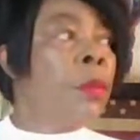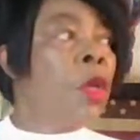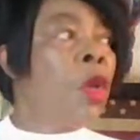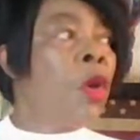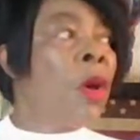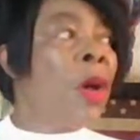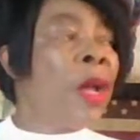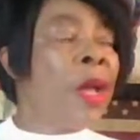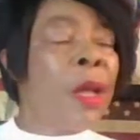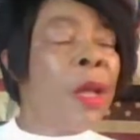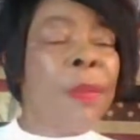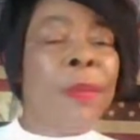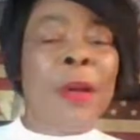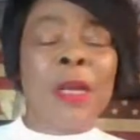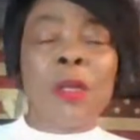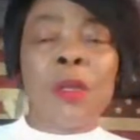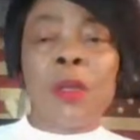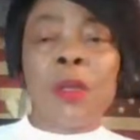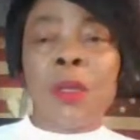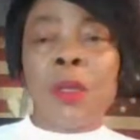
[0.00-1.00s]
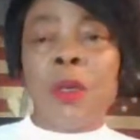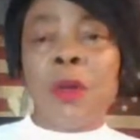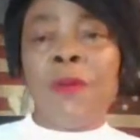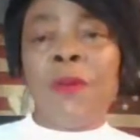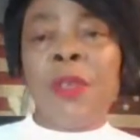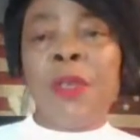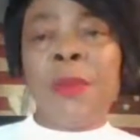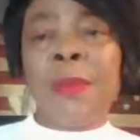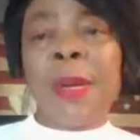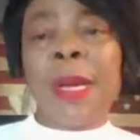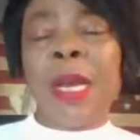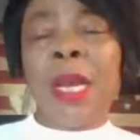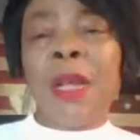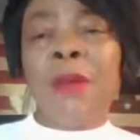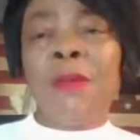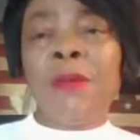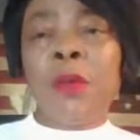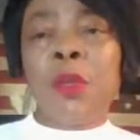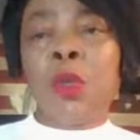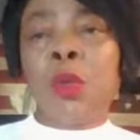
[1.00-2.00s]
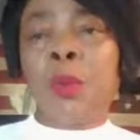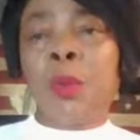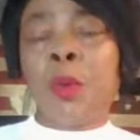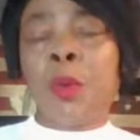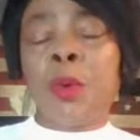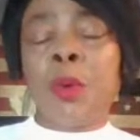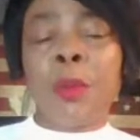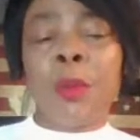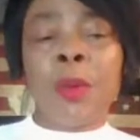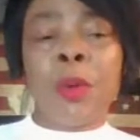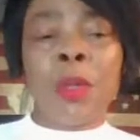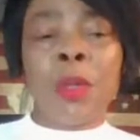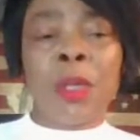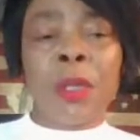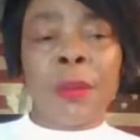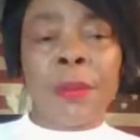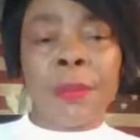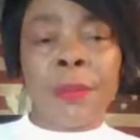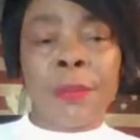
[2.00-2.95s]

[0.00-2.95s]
If I get back to the office by 11 tomorrow morning,